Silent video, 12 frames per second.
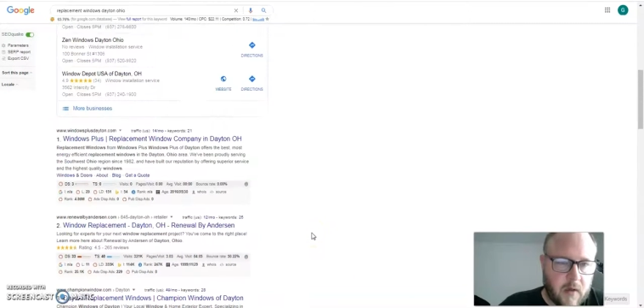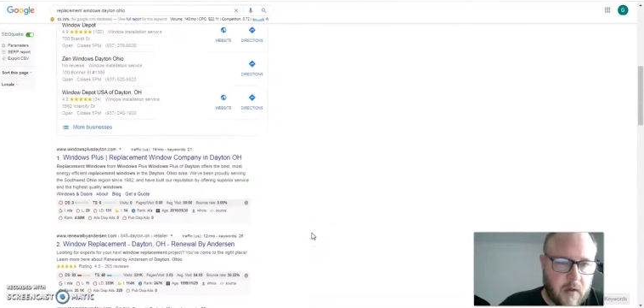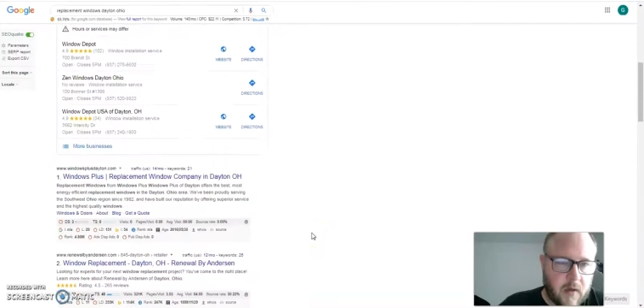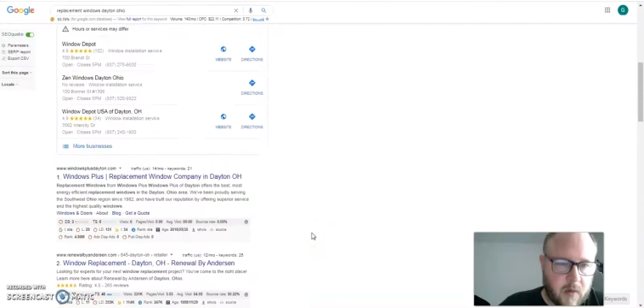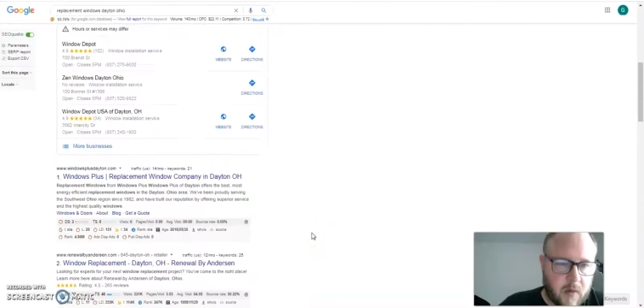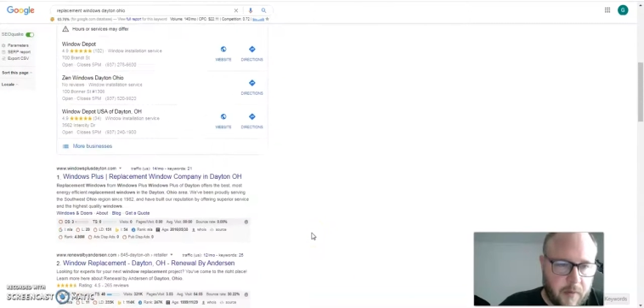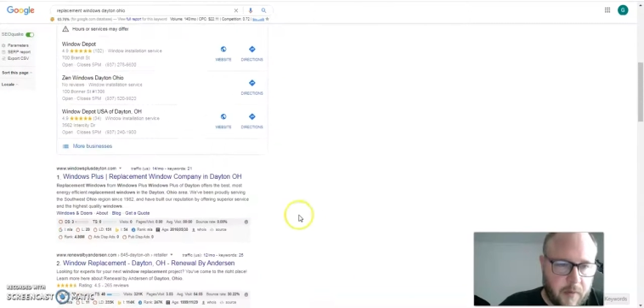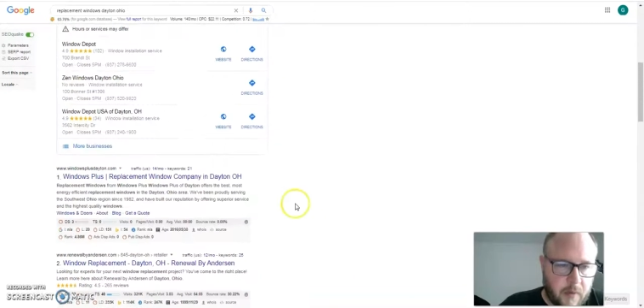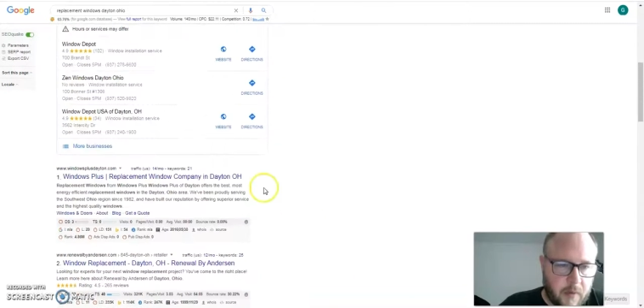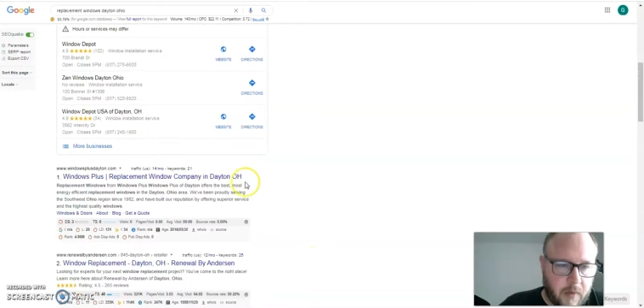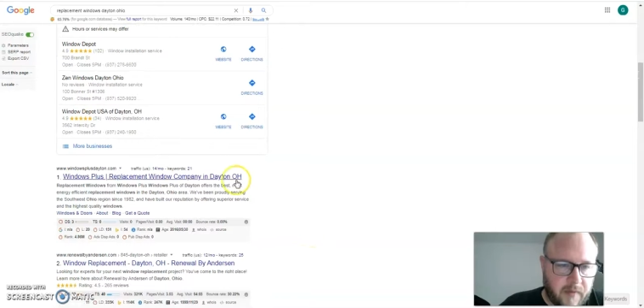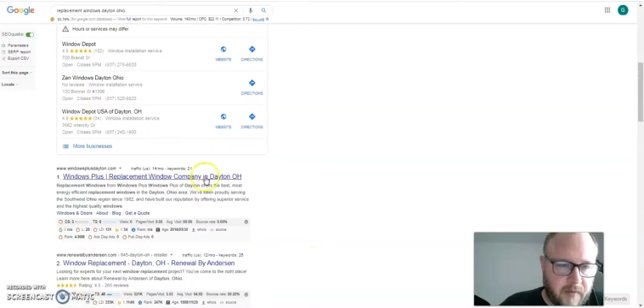So we
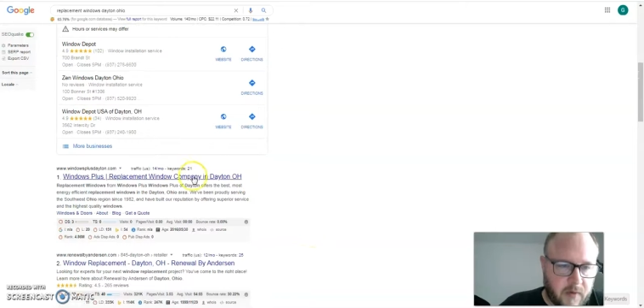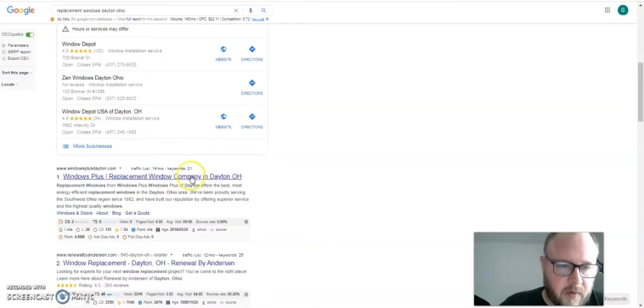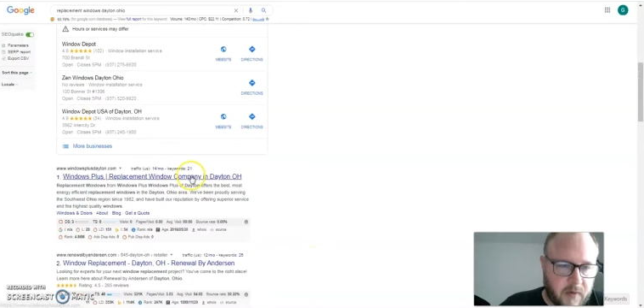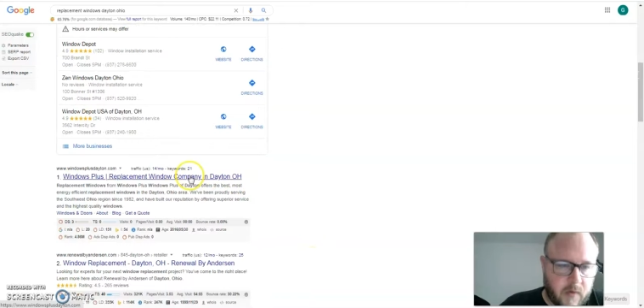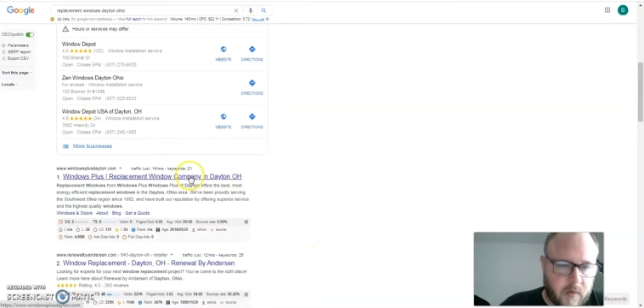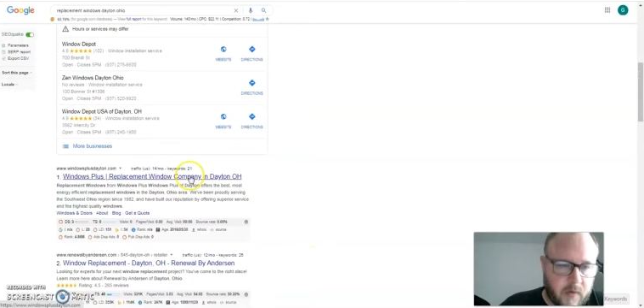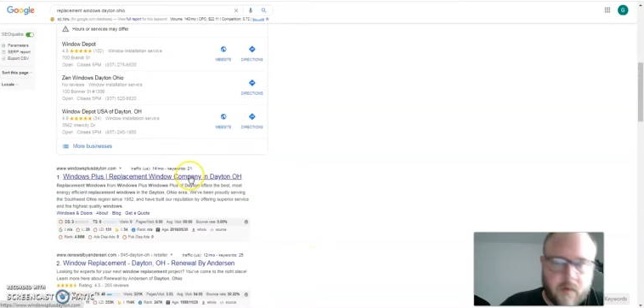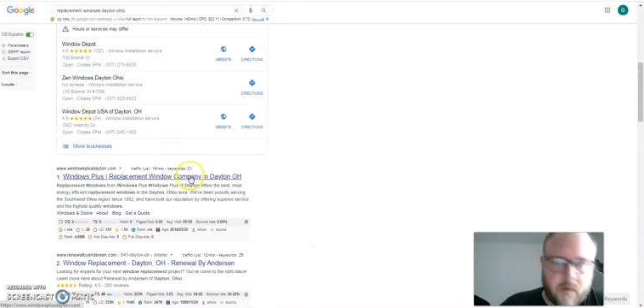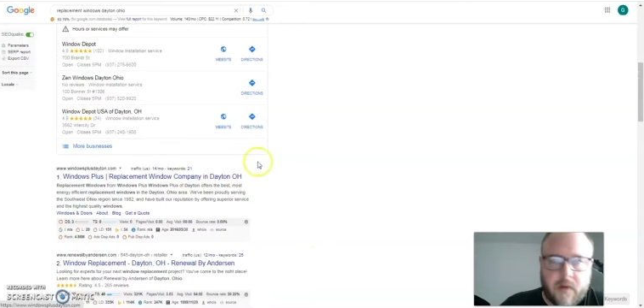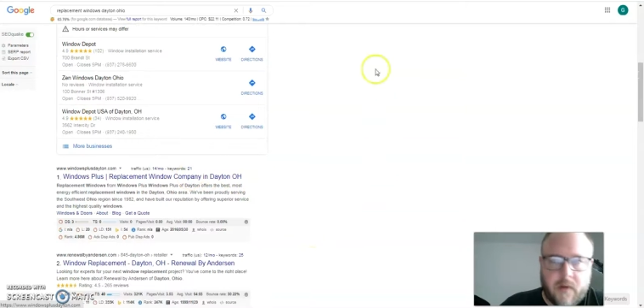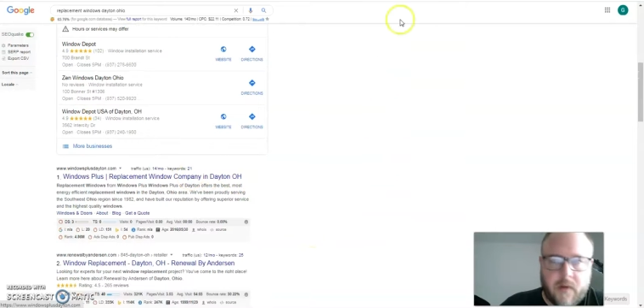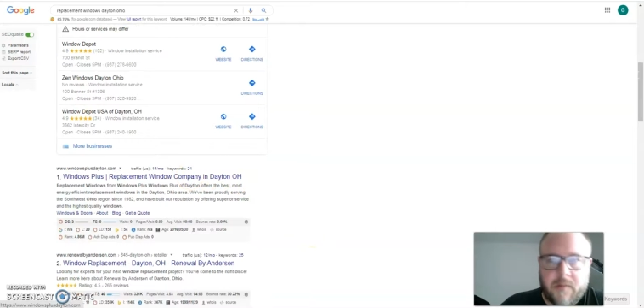pull up the first one as
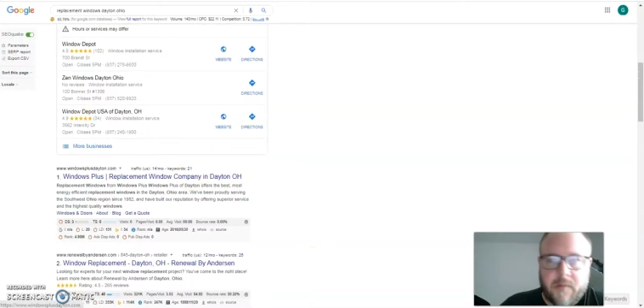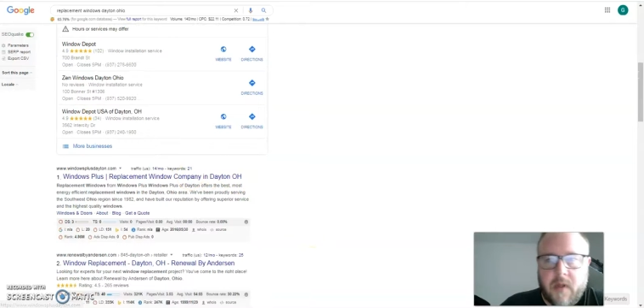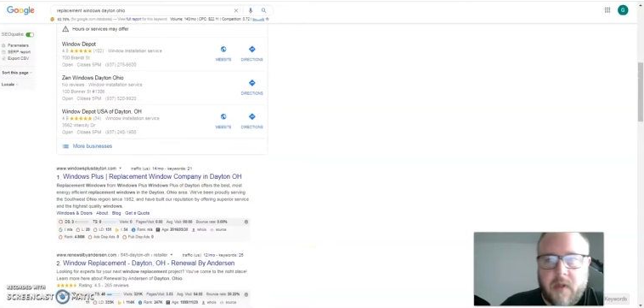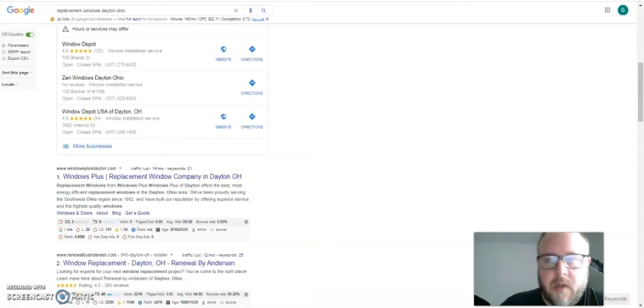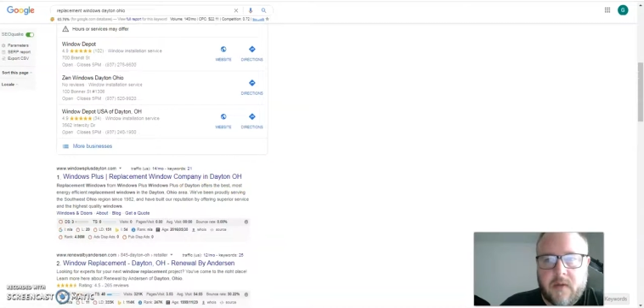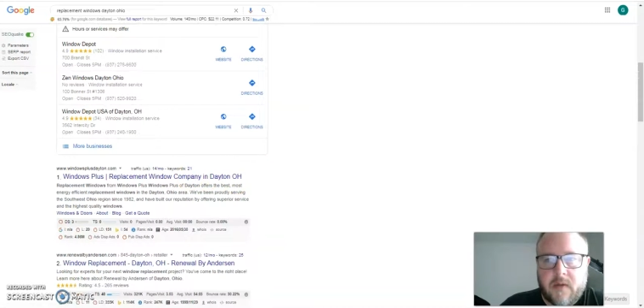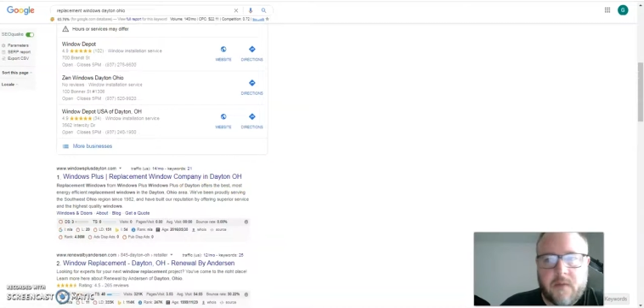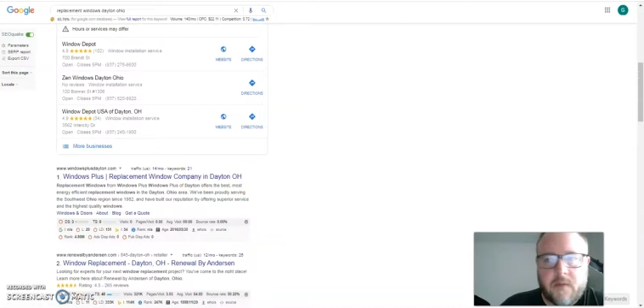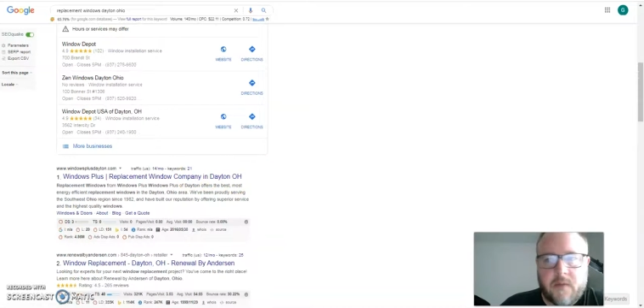Windows Plus.